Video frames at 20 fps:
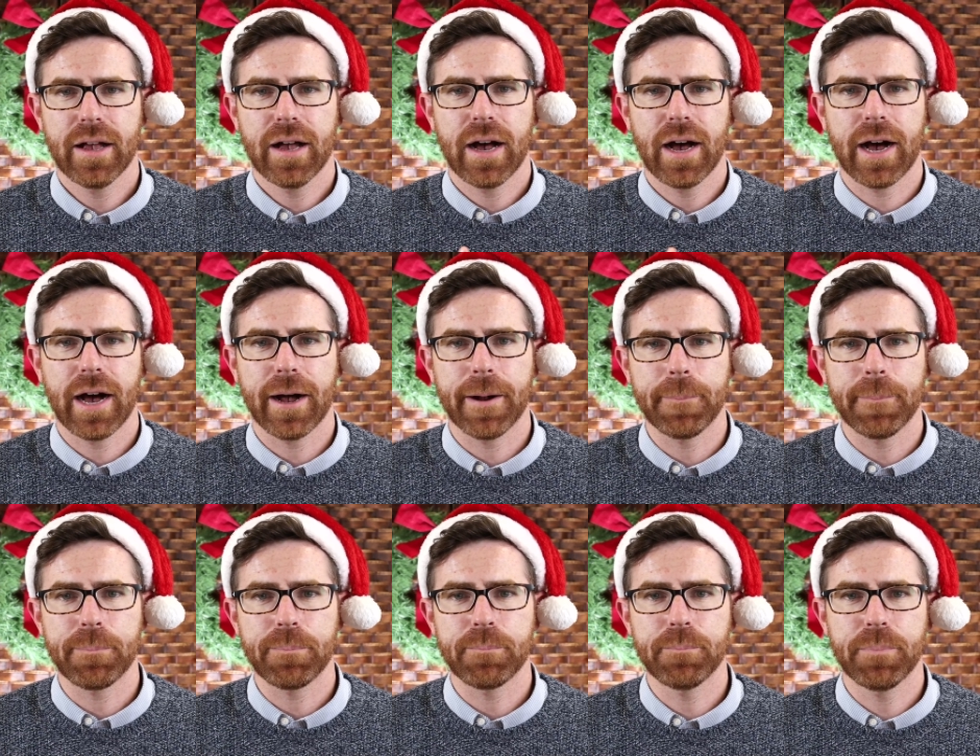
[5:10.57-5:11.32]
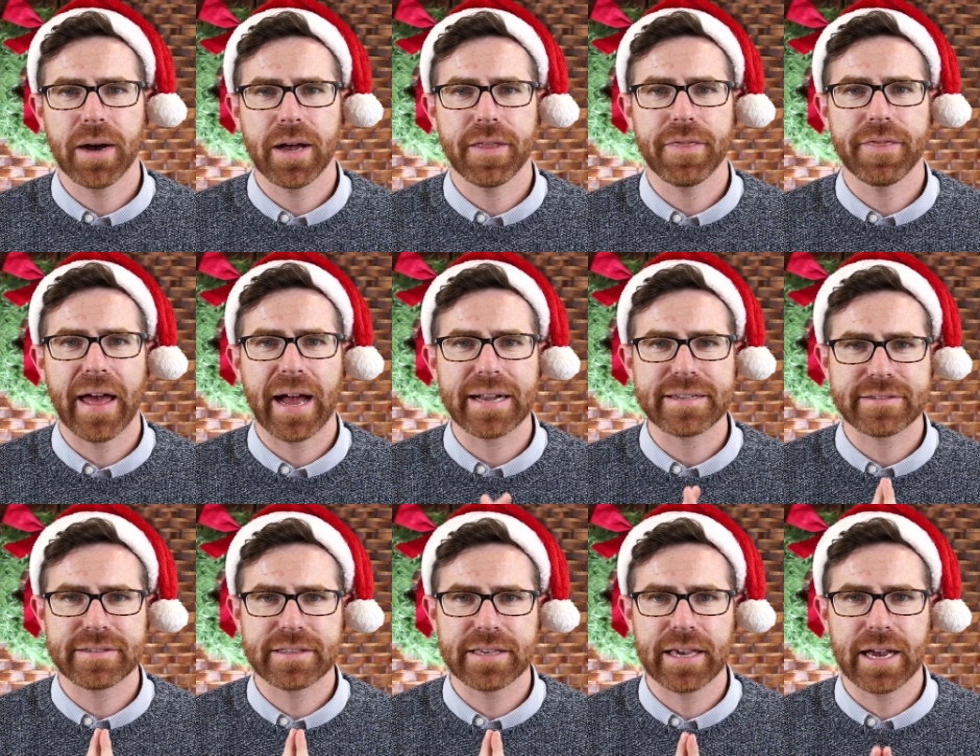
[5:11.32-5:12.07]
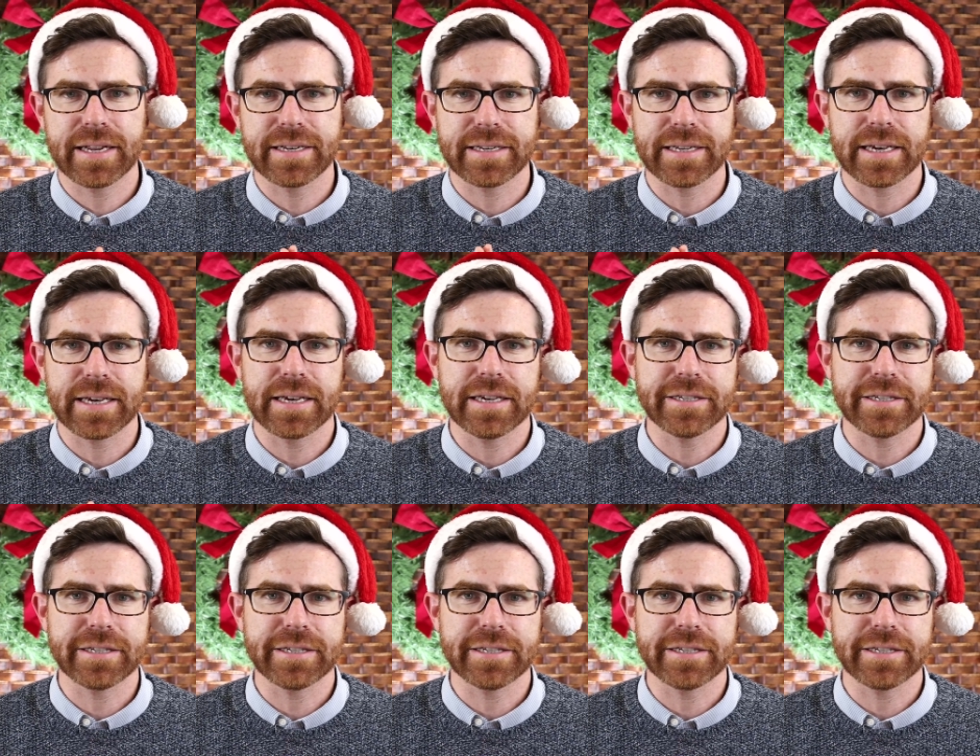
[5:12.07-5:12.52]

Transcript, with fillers: Um, but that's the idea,